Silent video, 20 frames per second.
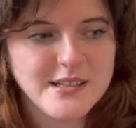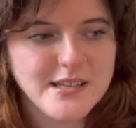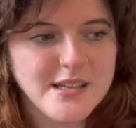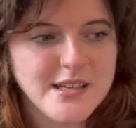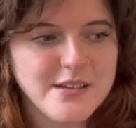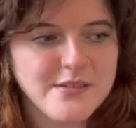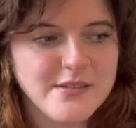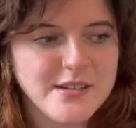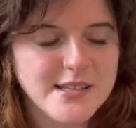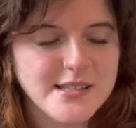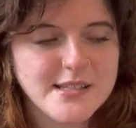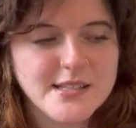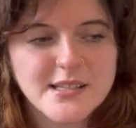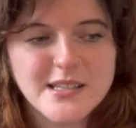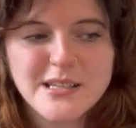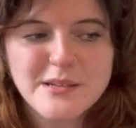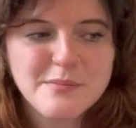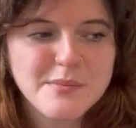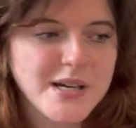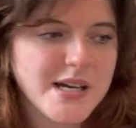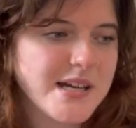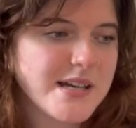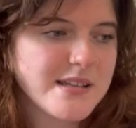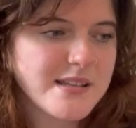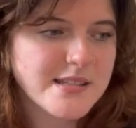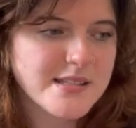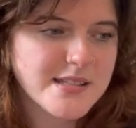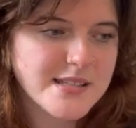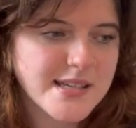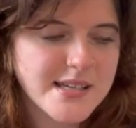if I see
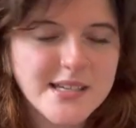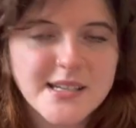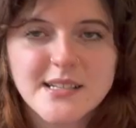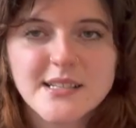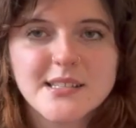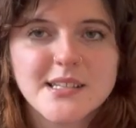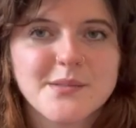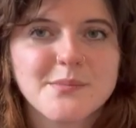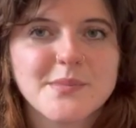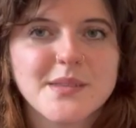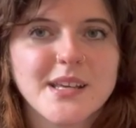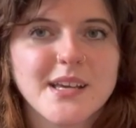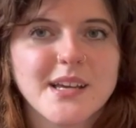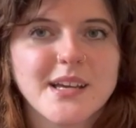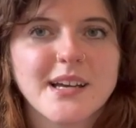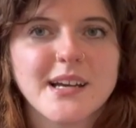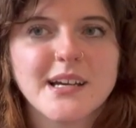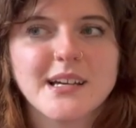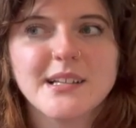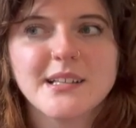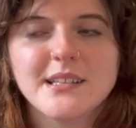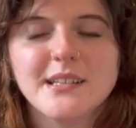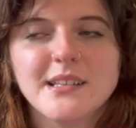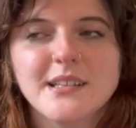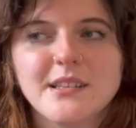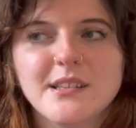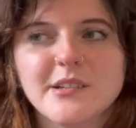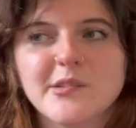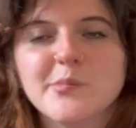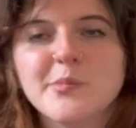moths in something, I'll
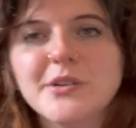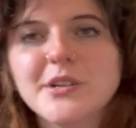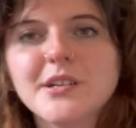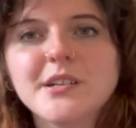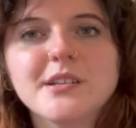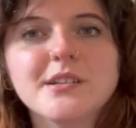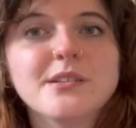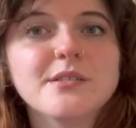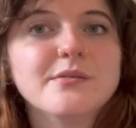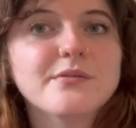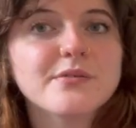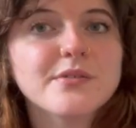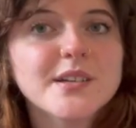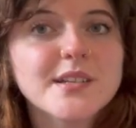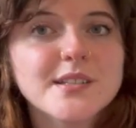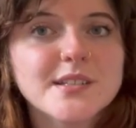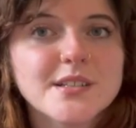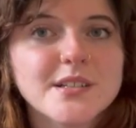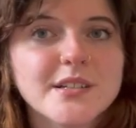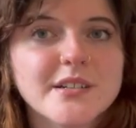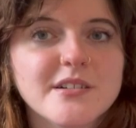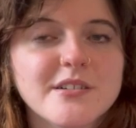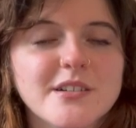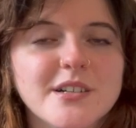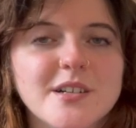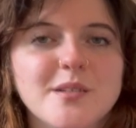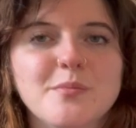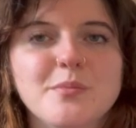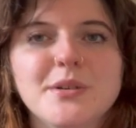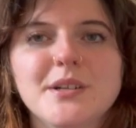either put it in the freezer or
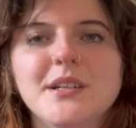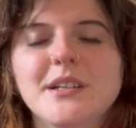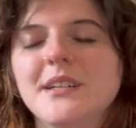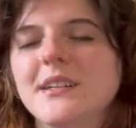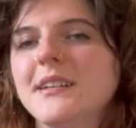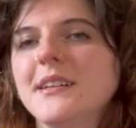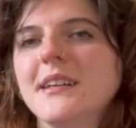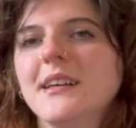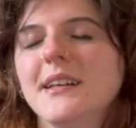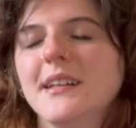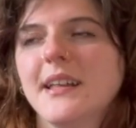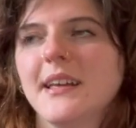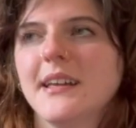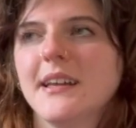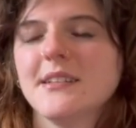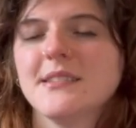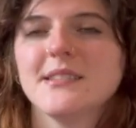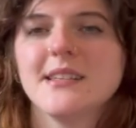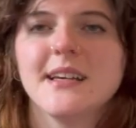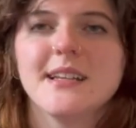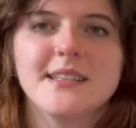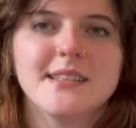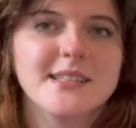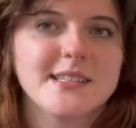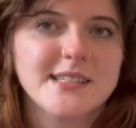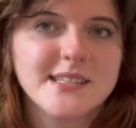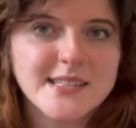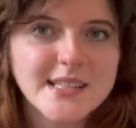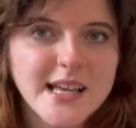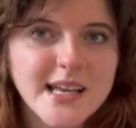I'll put it, like, outside in
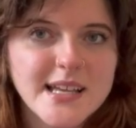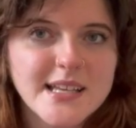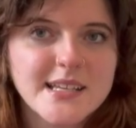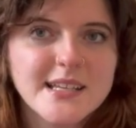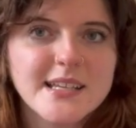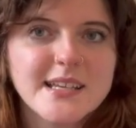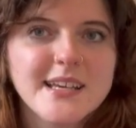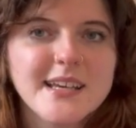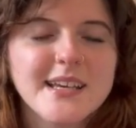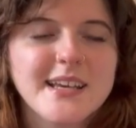the sun.